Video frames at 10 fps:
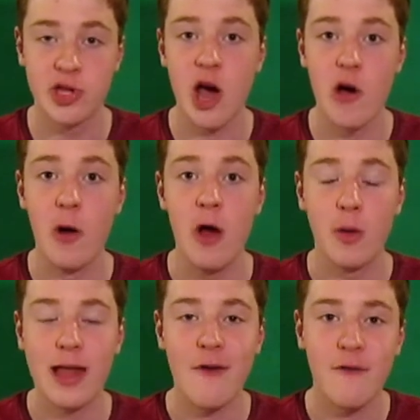So
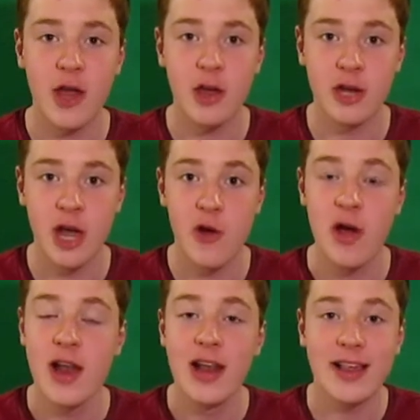without further
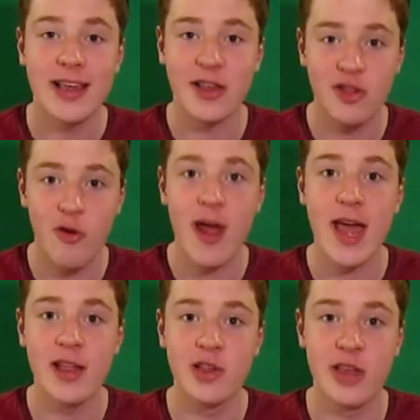ado, let's get
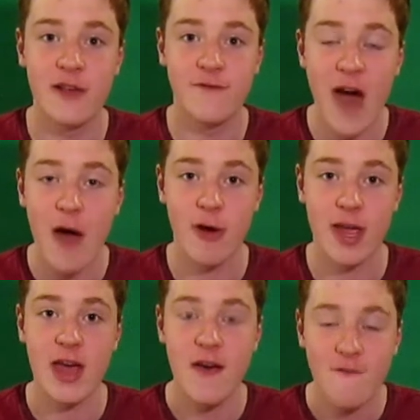straight into this
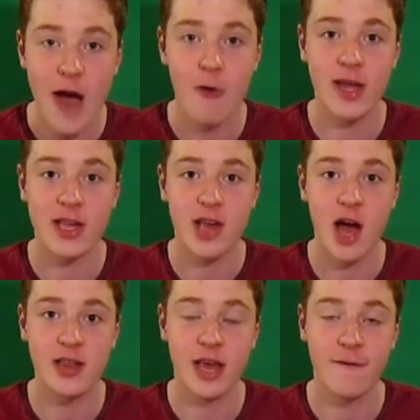very, very
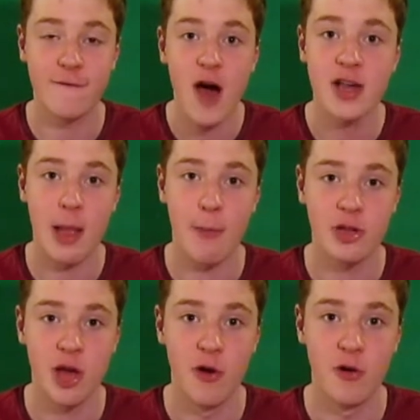exciting first
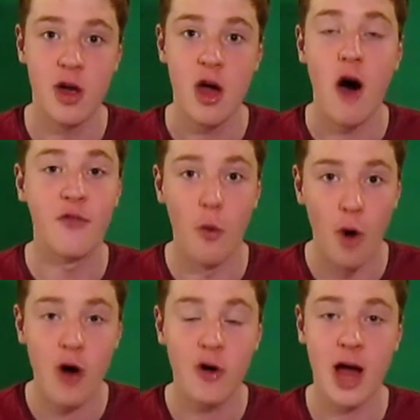episode of the
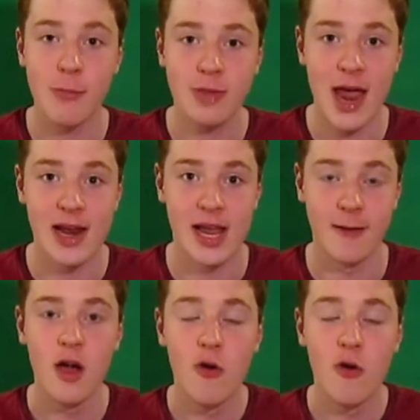World Cup Daily.